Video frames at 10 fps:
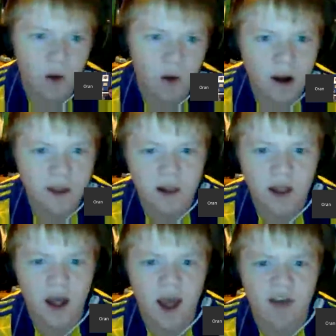have
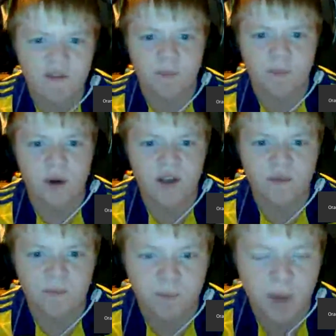pretty
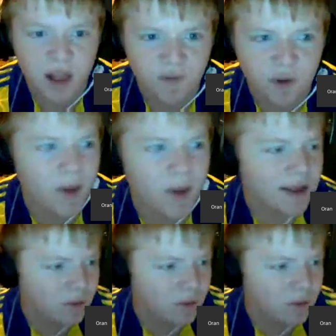pacey fullbacks as well.